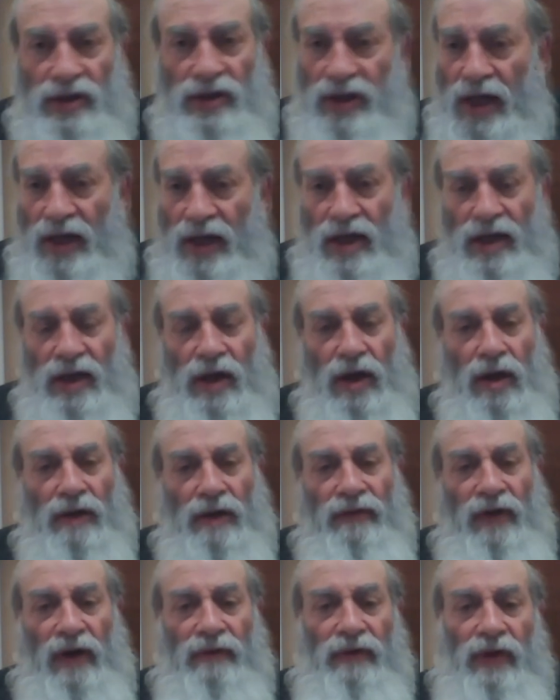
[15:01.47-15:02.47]
is taking care
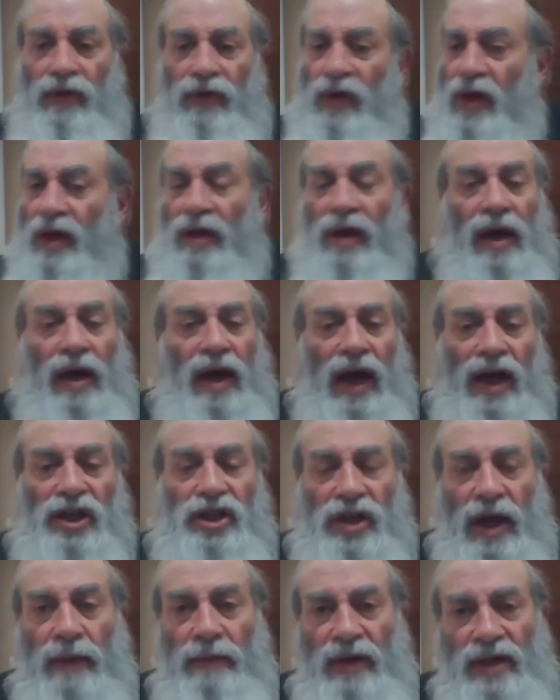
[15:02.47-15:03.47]
of everything.
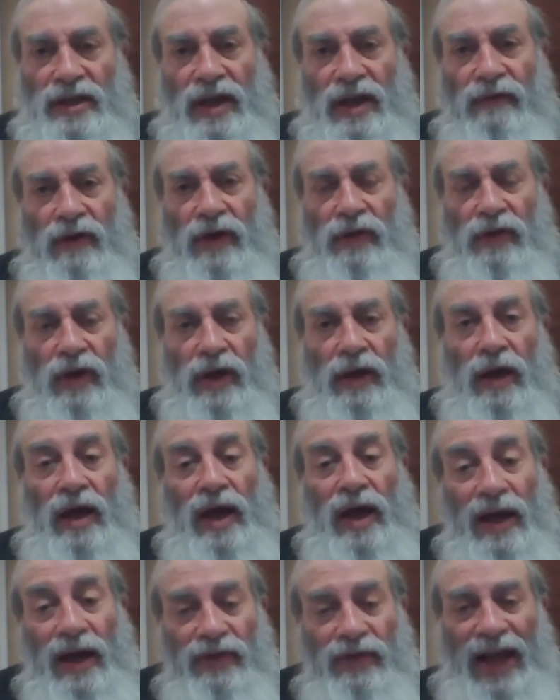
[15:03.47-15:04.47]
Hashem is everything.
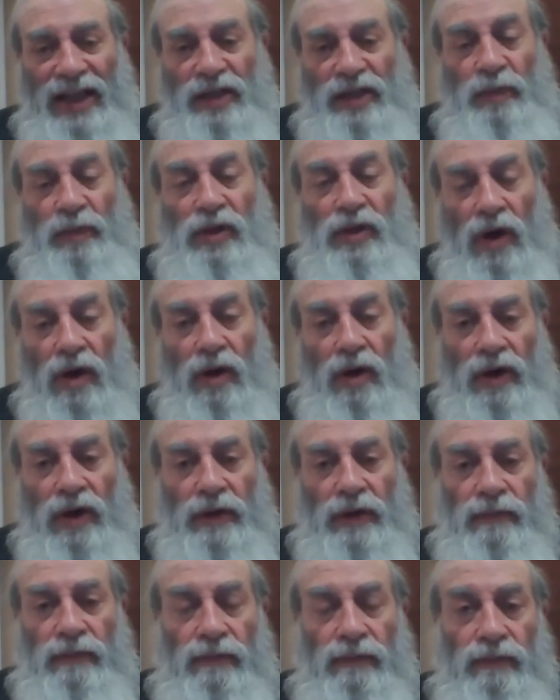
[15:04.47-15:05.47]
That's Bitochen.
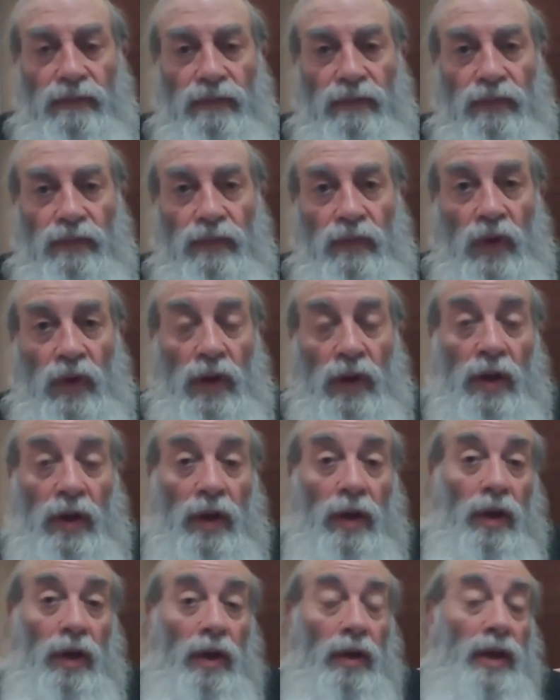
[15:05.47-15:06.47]

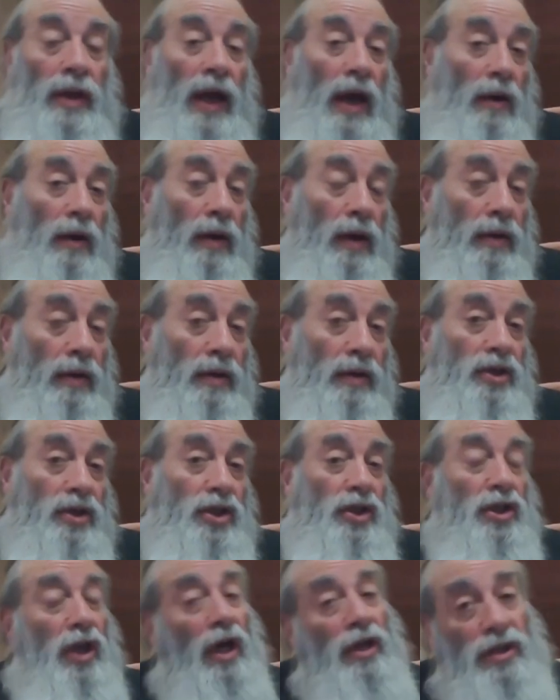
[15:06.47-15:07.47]
Now,
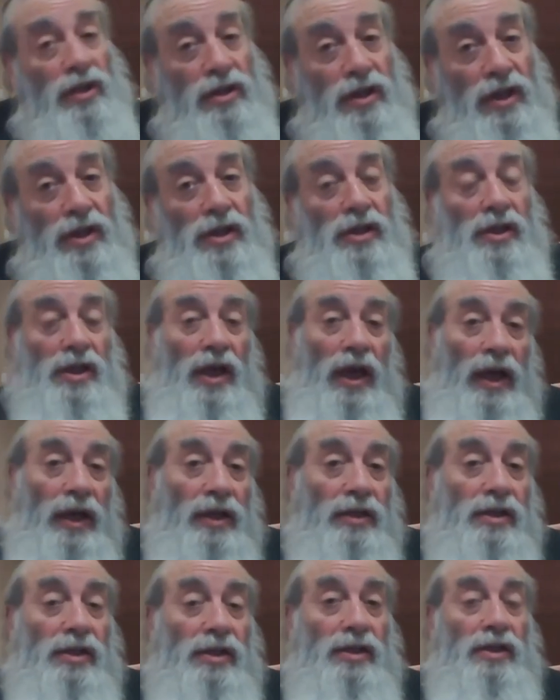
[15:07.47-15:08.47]
just in
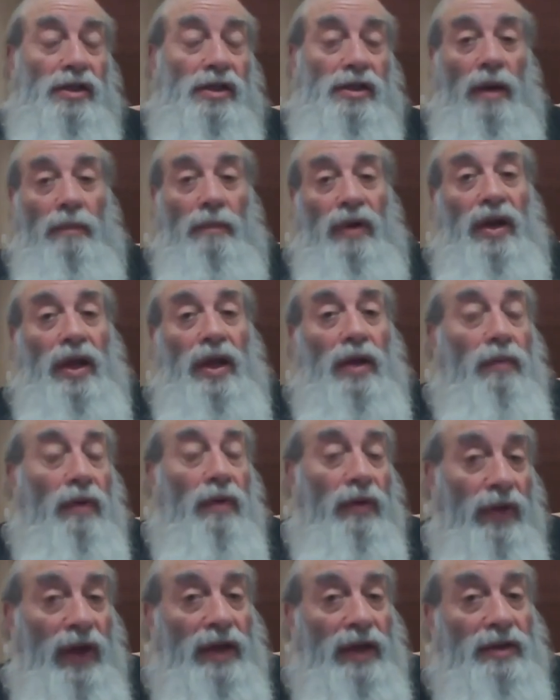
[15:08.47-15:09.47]
case somebody
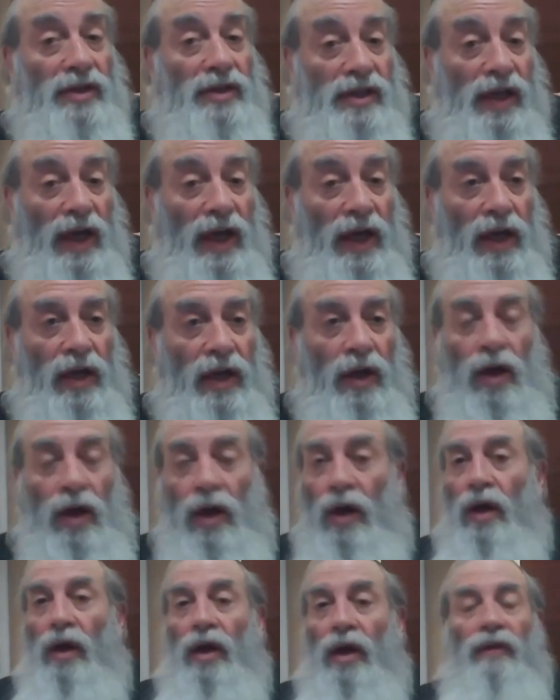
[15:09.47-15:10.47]
will then say,
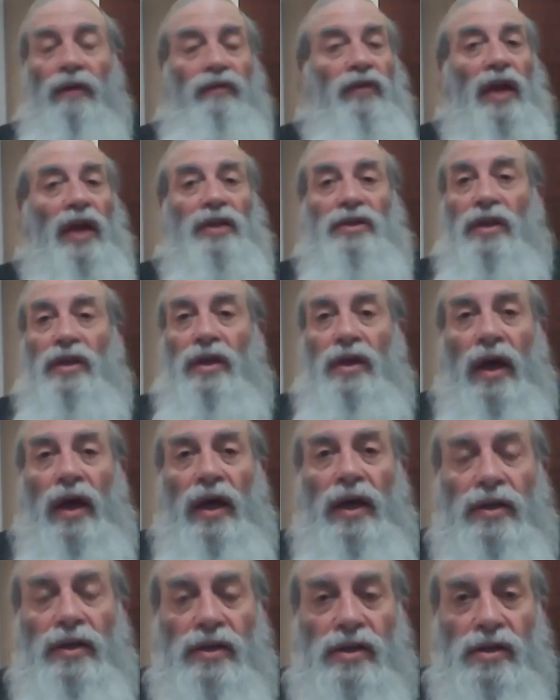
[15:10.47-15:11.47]
if that's the
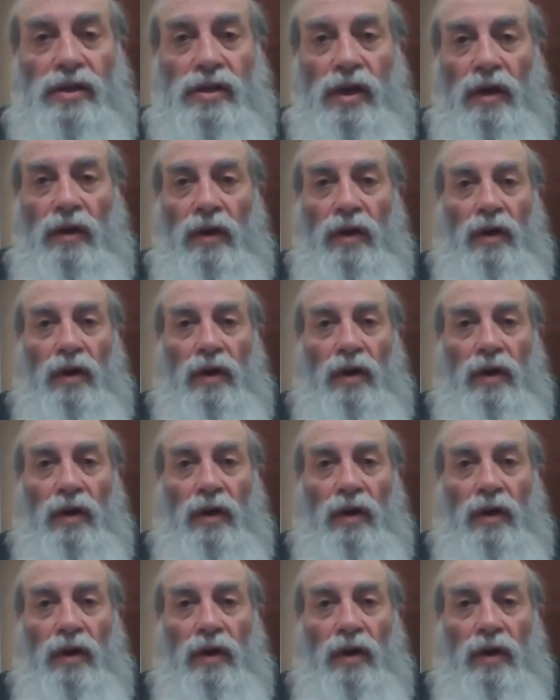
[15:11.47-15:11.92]
case,